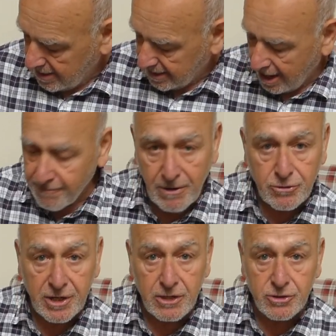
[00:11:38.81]
Again,
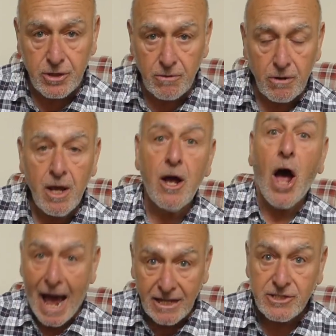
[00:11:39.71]
rotary control
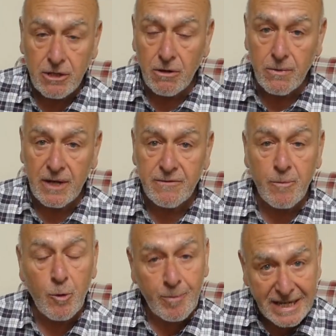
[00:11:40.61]
anti-clockwise for a
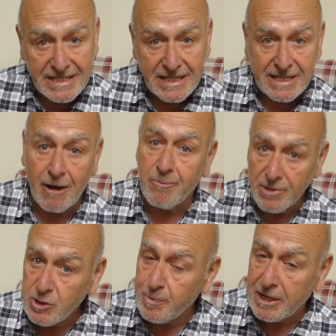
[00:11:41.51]
more bassy sound.
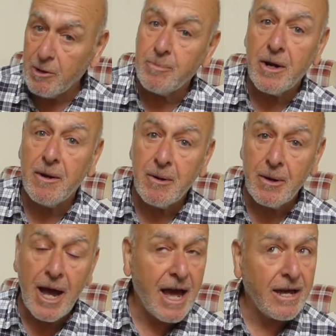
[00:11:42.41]
Bridge pickup
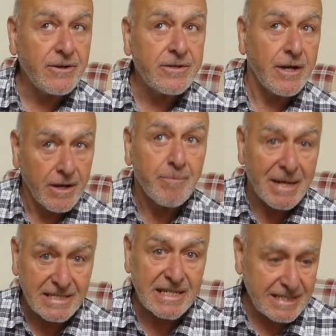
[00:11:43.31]
and
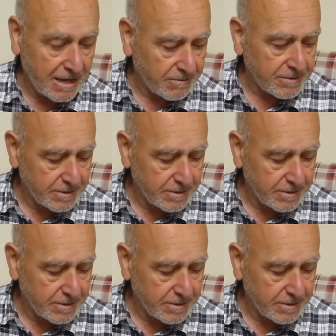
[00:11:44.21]
bassy sound.